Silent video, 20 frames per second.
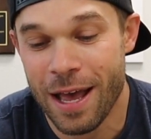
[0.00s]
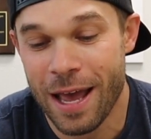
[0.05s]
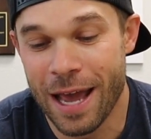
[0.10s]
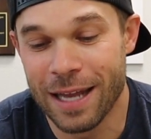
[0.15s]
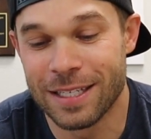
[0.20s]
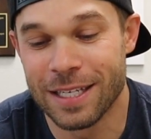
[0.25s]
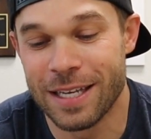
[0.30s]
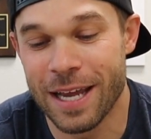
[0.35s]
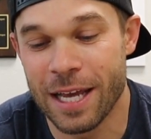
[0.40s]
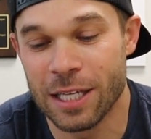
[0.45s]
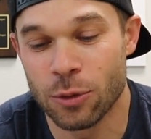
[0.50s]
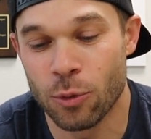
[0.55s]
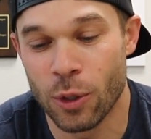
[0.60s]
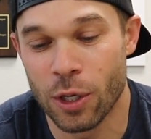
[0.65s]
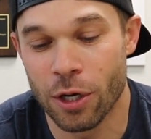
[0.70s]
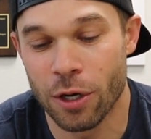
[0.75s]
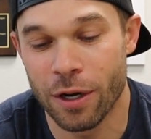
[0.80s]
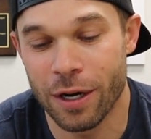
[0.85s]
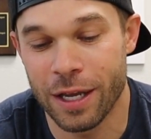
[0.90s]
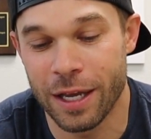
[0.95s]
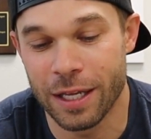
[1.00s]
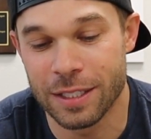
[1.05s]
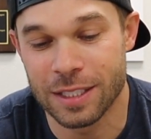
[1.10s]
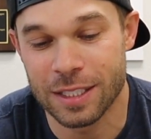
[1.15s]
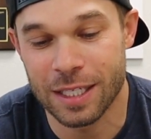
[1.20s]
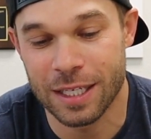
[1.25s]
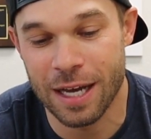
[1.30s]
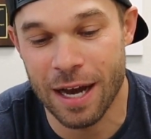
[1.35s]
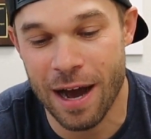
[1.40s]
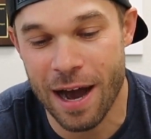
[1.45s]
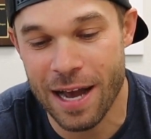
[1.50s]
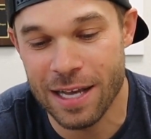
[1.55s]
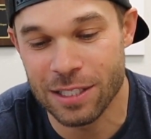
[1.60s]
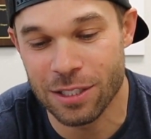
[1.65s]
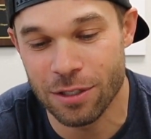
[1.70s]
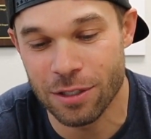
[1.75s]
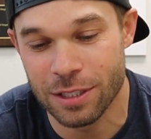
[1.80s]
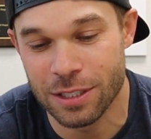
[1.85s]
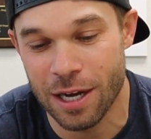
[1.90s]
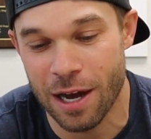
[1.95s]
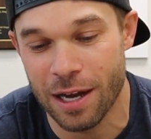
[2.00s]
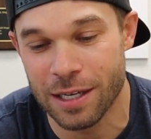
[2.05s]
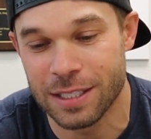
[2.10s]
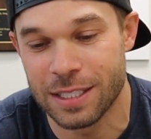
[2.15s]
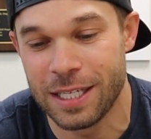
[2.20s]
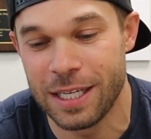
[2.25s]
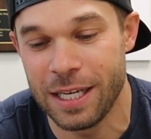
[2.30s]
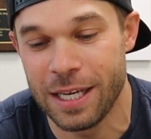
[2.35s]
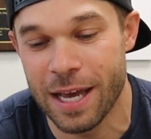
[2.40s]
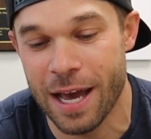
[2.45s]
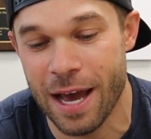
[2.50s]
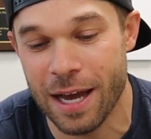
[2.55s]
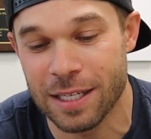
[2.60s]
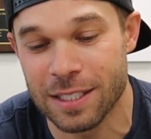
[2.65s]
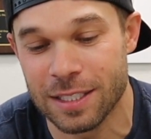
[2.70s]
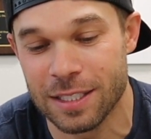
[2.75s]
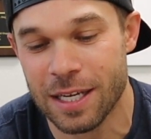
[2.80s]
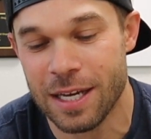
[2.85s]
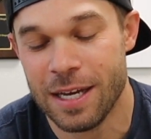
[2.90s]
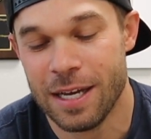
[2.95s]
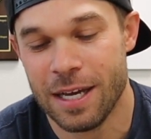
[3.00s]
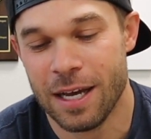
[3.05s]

And today's winner, it's Kaiser.tx.